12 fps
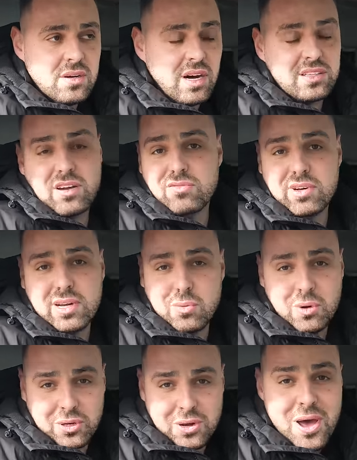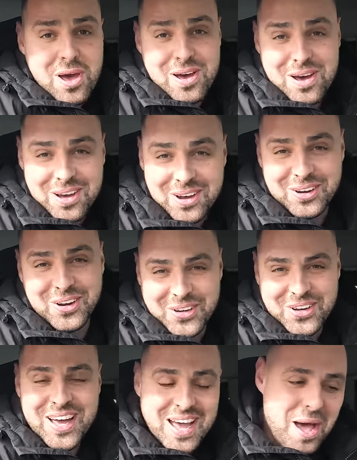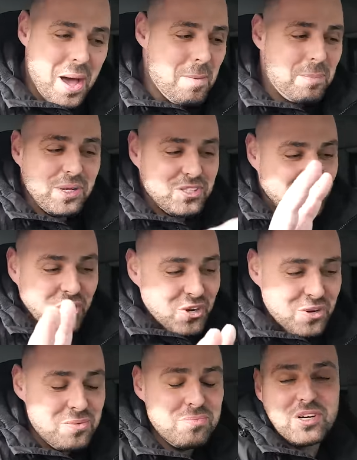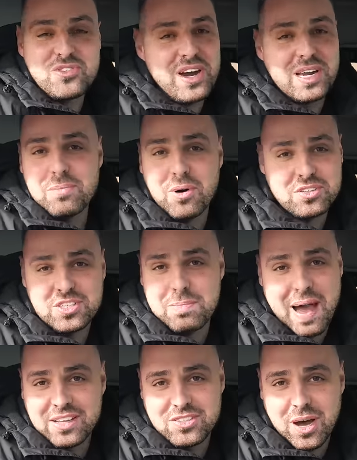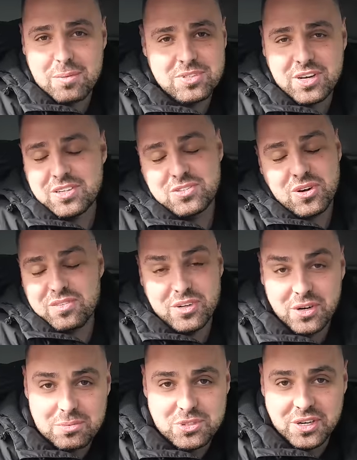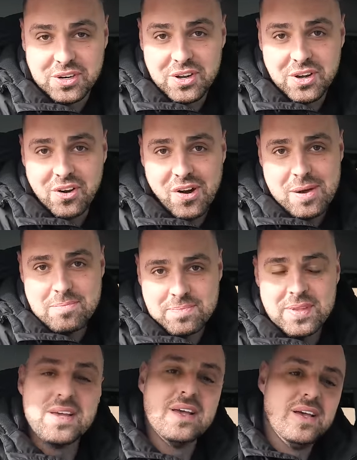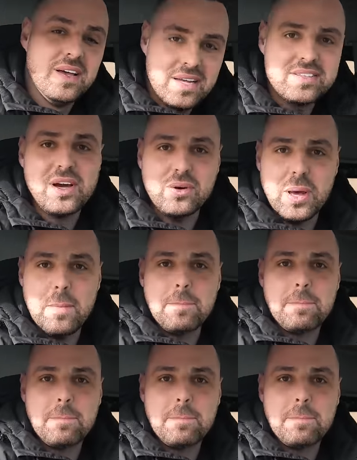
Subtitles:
I don't really want to. but two, my draggy box is packed up, so it's not even an option. All right, let's get on it.